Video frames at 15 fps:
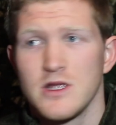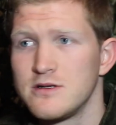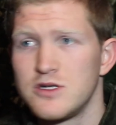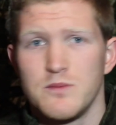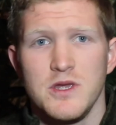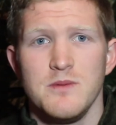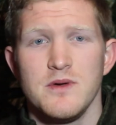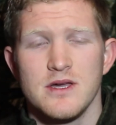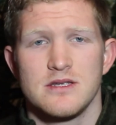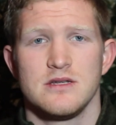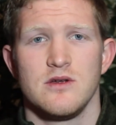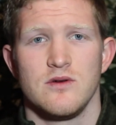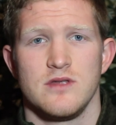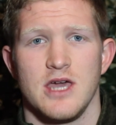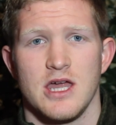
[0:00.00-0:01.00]
So people get to
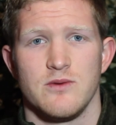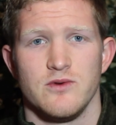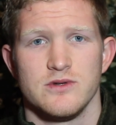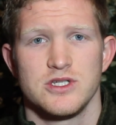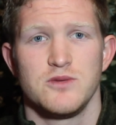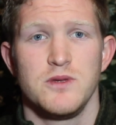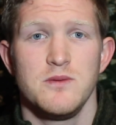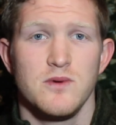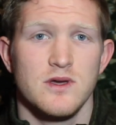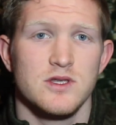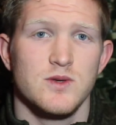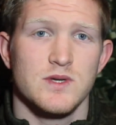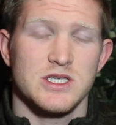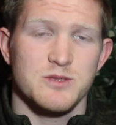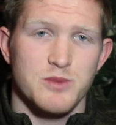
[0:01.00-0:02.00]
know the animals, so people get
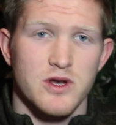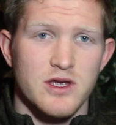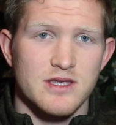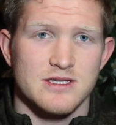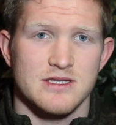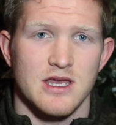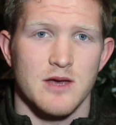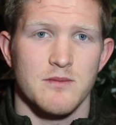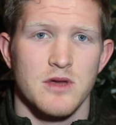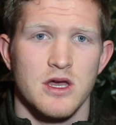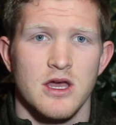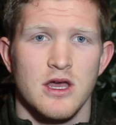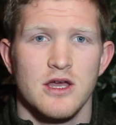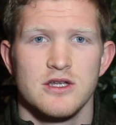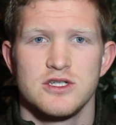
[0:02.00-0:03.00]
to experience them,
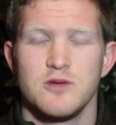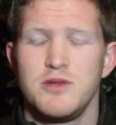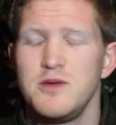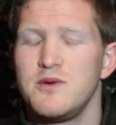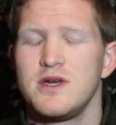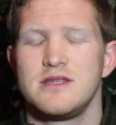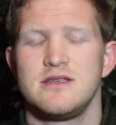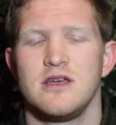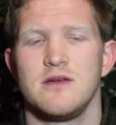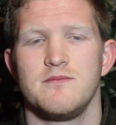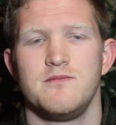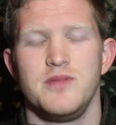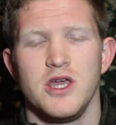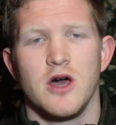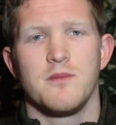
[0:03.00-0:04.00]
so people get to
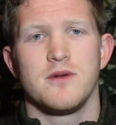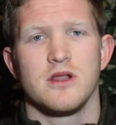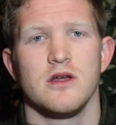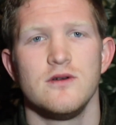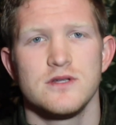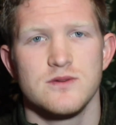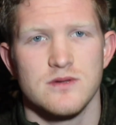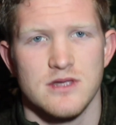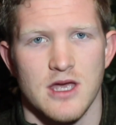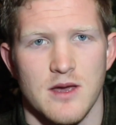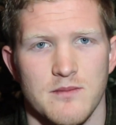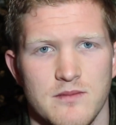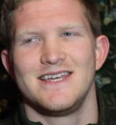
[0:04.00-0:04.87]
be up close with them.